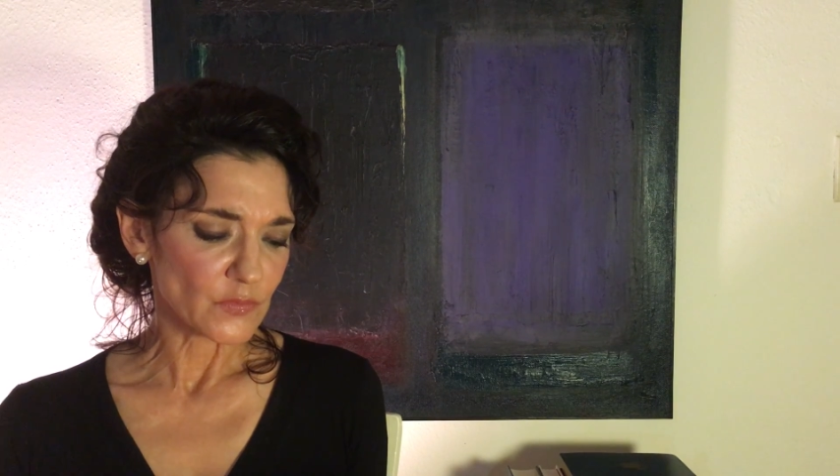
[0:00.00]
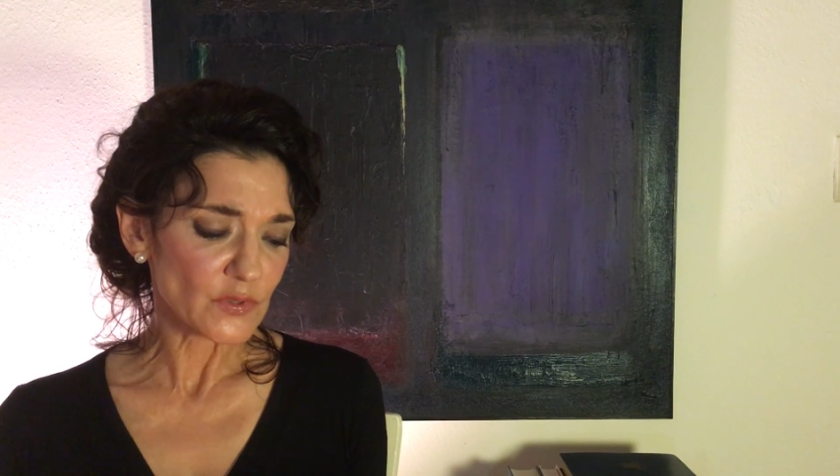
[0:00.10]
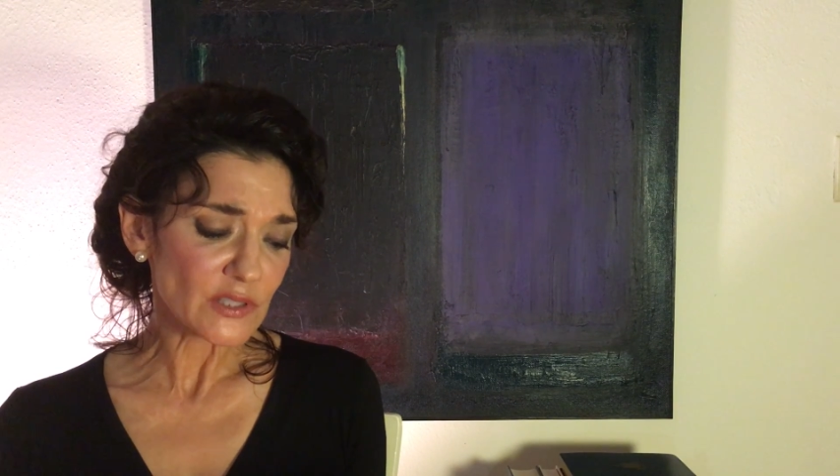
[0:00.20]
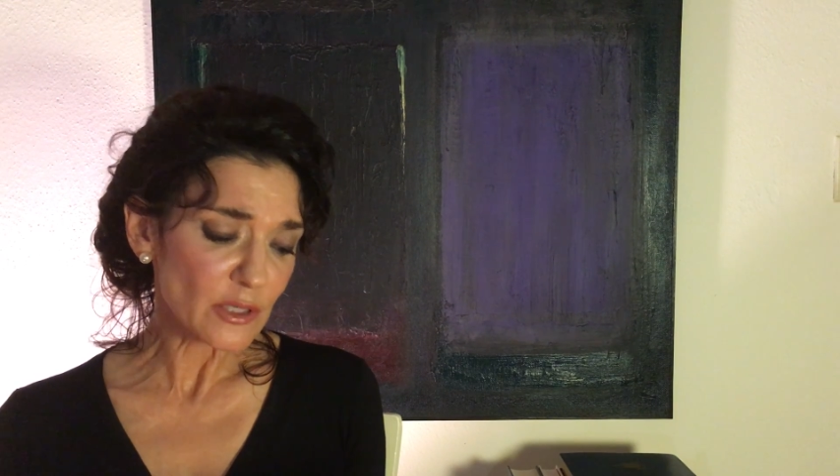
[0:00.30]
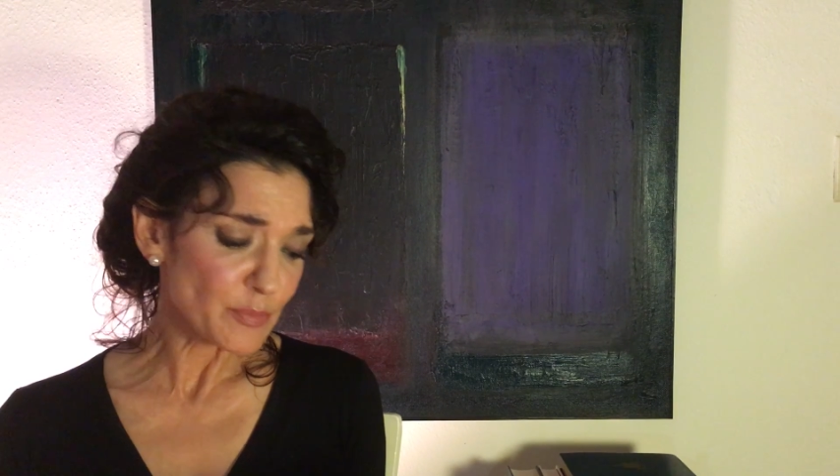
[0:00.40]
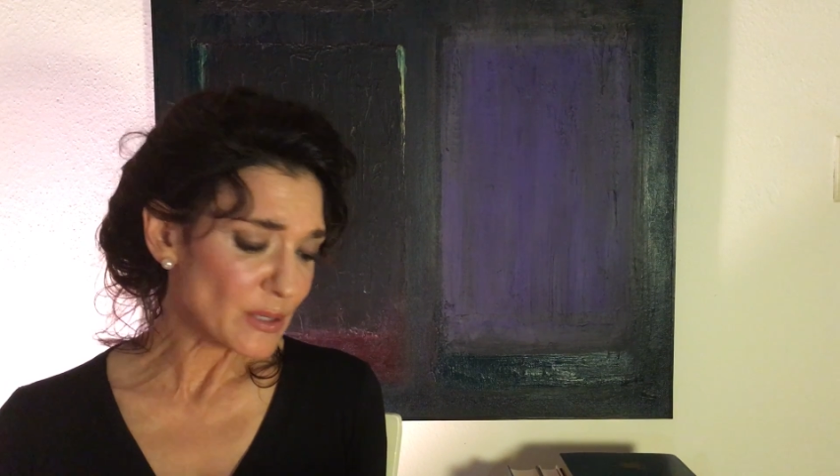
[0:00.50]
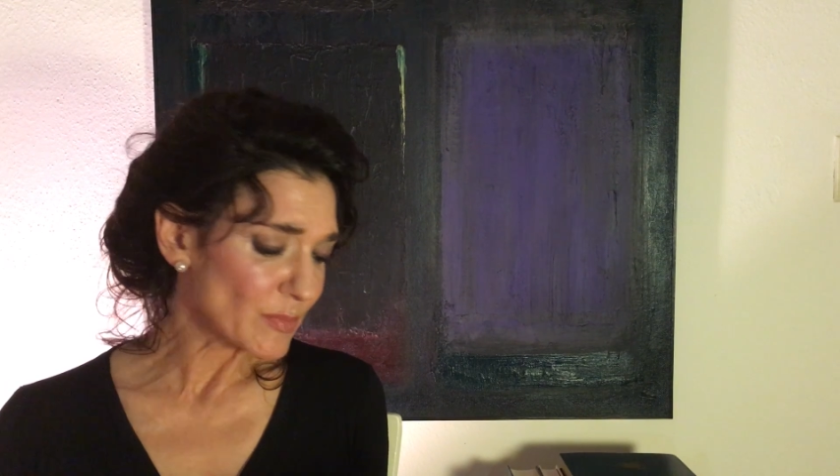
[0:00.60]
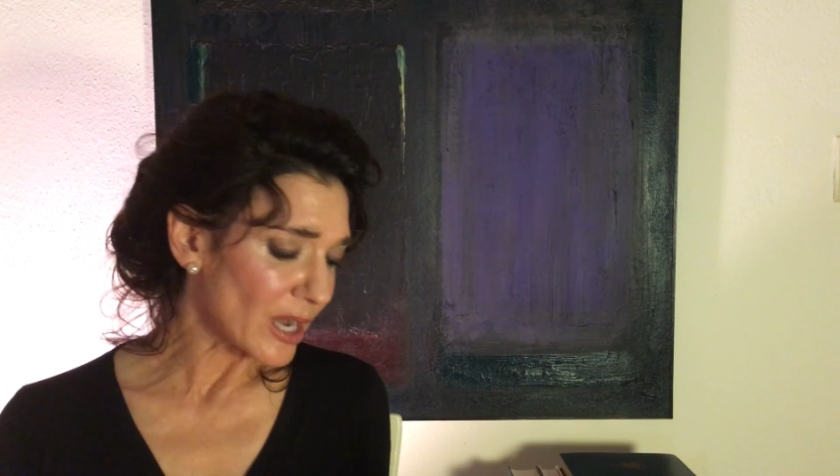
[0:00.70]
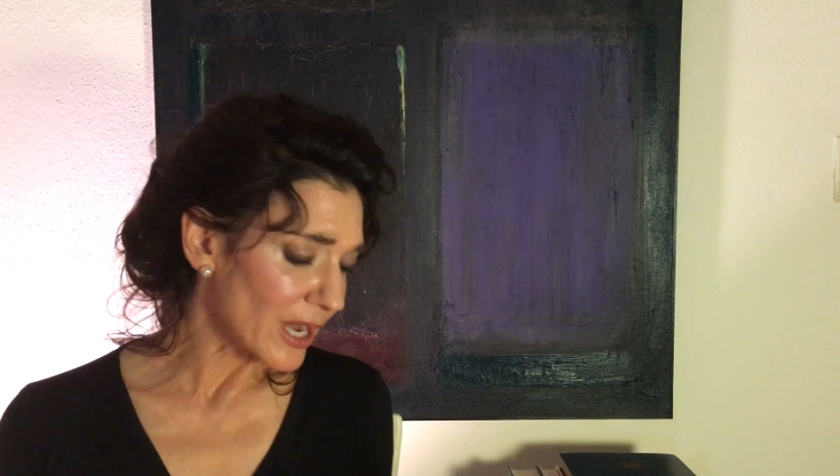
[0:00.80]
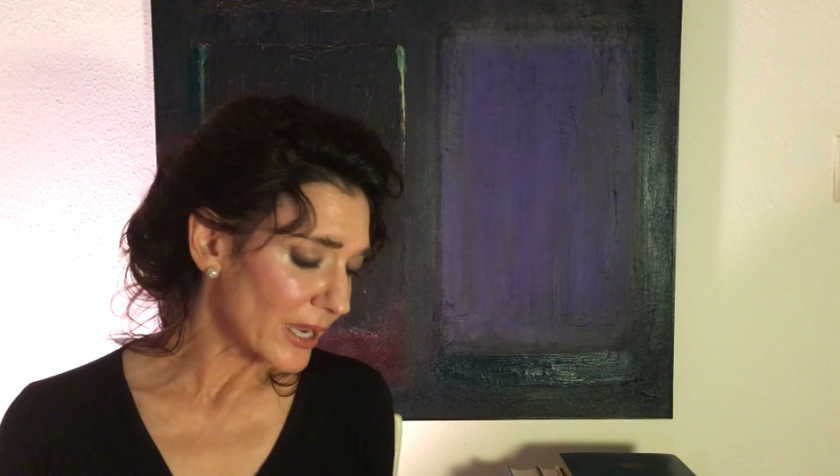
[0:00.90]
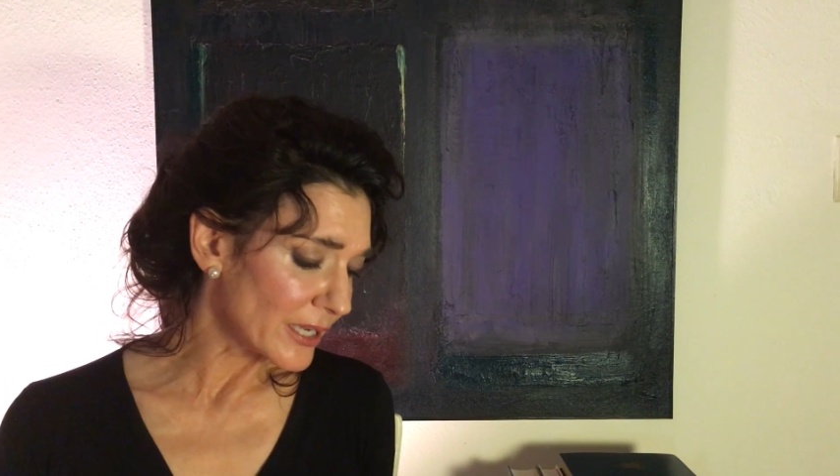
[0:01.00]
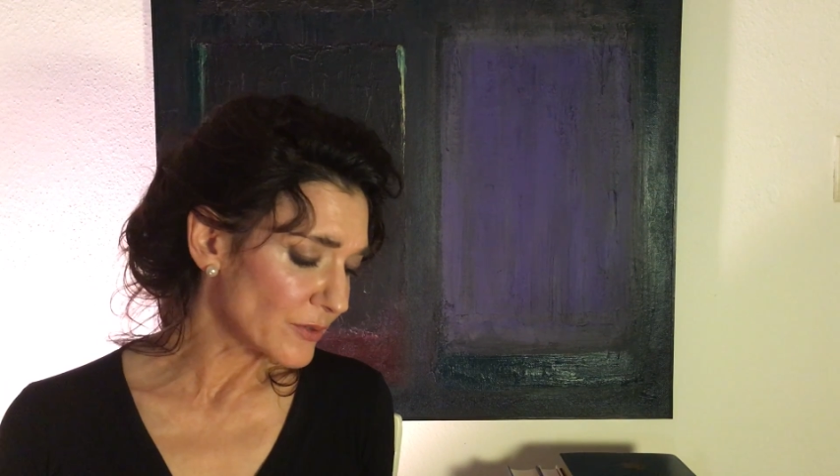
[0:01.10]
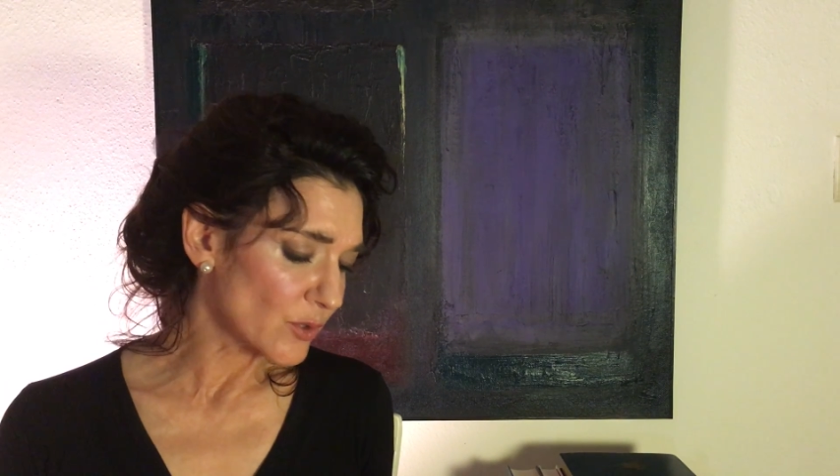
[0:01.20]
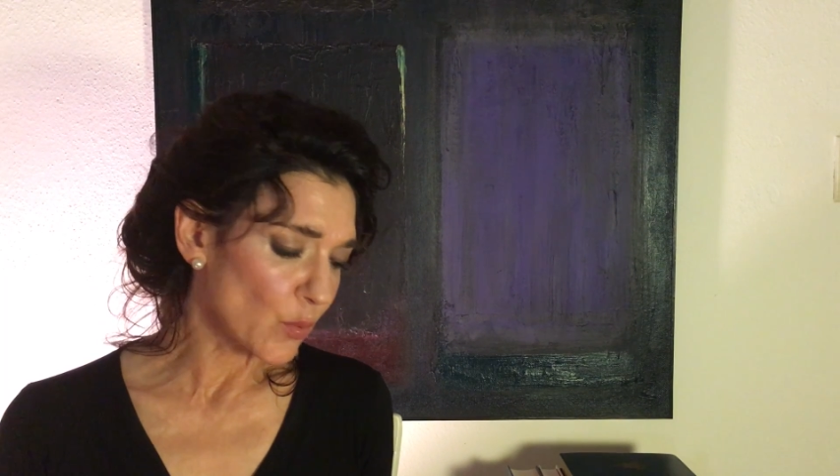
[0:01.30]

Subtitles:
slipping behind the